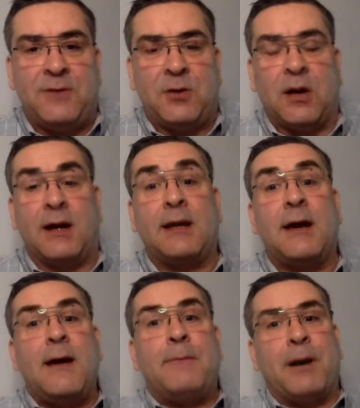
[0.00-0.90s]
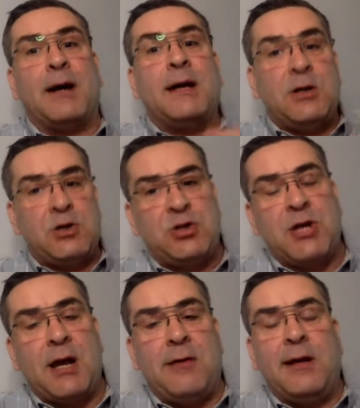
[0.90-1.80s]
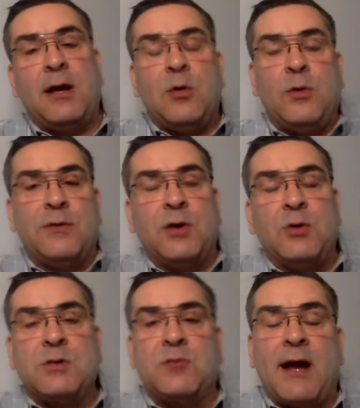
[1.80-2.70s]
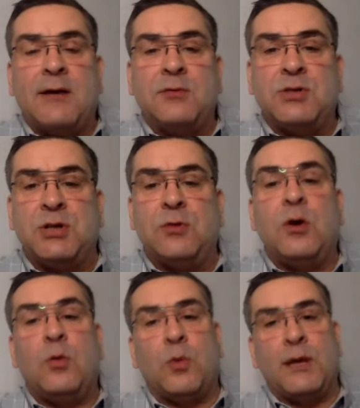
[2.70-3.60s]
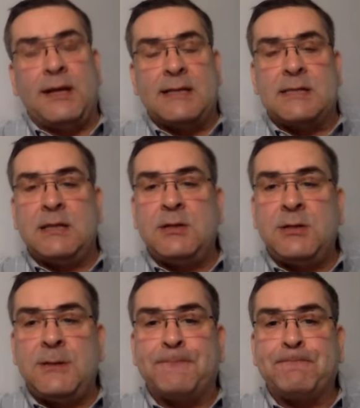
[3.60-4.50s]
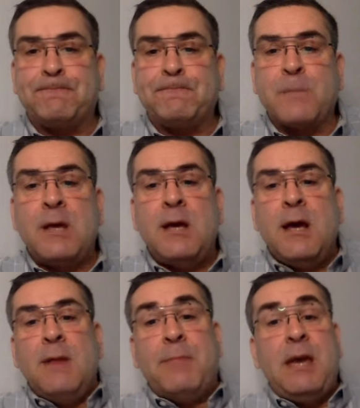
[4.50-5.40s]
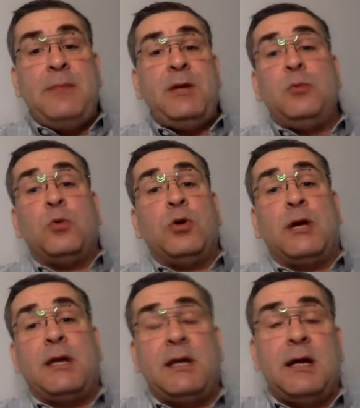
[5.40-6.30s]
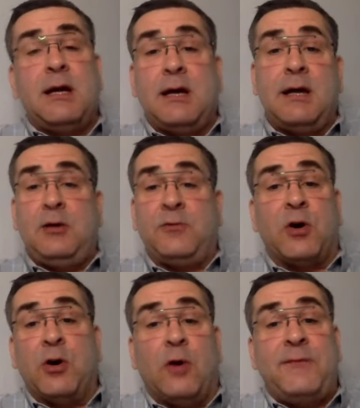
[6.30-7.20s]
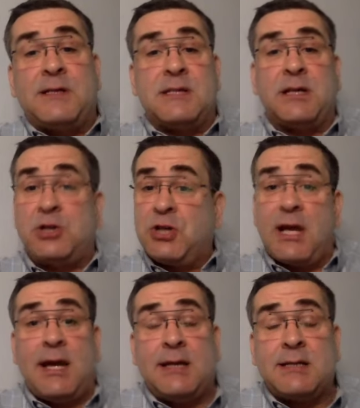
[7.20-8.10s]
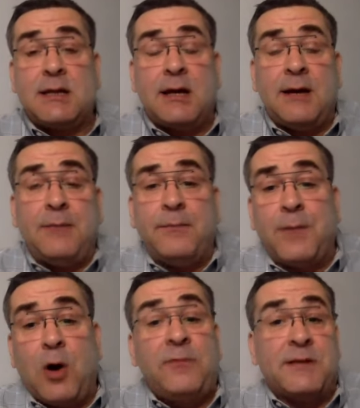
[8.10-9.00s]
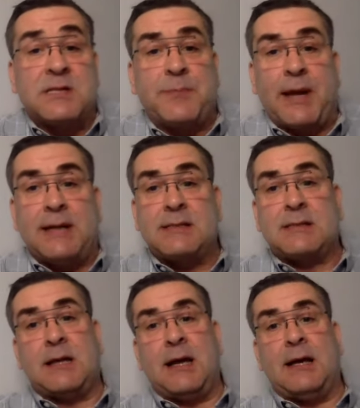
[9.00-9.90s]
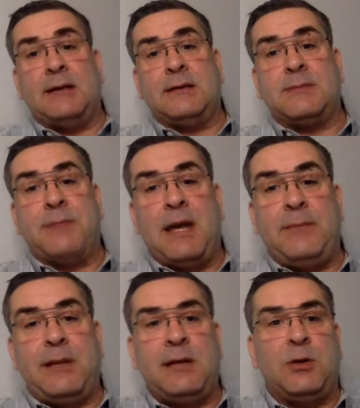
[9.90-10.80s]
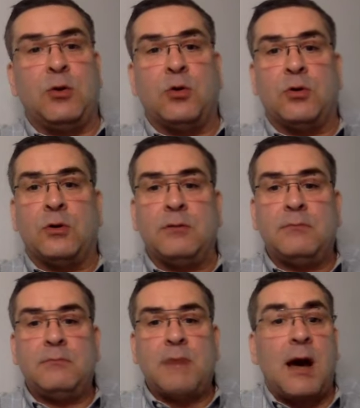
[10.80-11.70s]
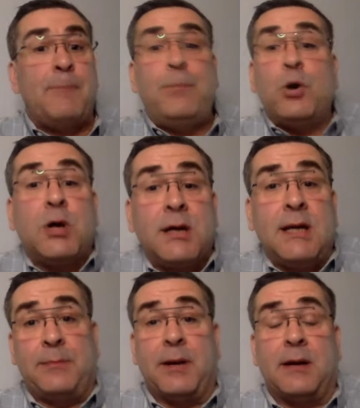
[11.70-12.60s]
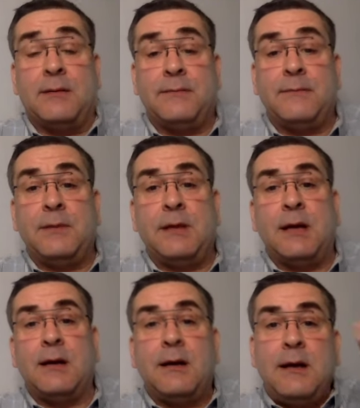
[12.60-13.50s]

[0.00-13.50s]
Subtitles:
if you like, by sharing with those around you what it is that you do. Maybe you work in you've got an office in a shared office space, and maybe you're a bookkeeper. Yeah.